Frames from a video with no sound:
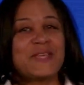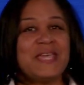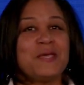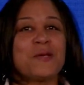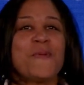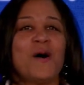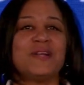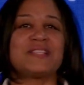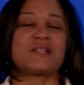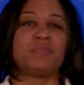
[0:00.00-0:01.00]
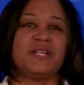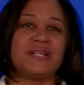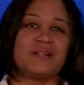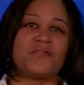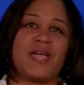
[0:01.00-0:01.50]
key components to
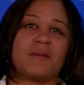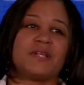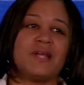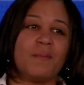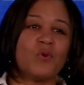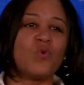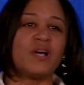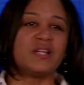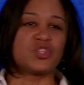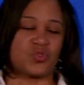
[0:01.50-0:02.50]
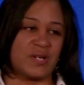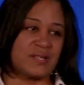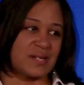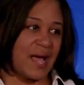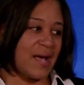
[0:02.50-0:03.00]
blending a family. Number one is
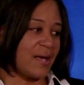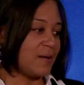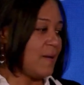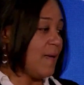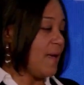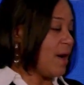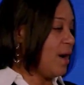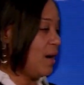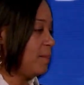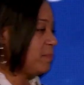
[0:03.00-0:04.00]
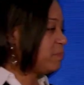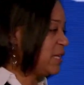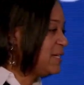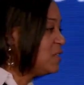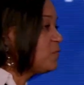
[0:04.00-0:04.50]
trust God. Um,
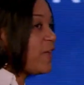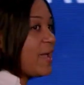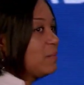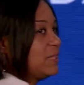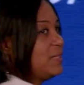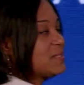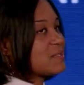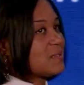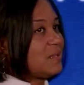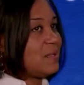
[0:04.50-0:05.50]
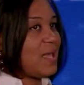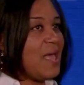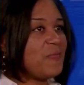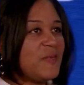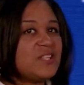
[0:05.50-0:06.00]
blending families,
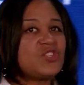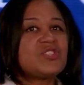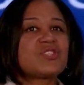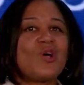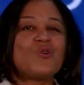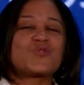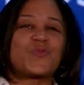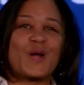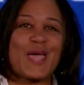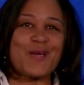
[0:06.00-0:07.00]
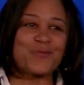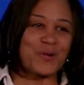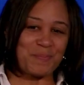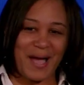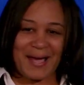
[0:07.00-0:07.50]
and this just goes for
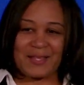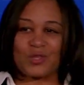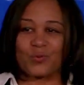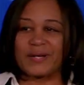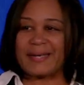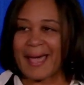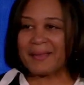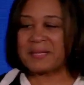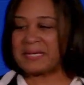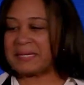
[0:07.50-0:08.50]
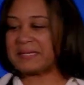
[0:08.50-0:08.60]
everybody. The reality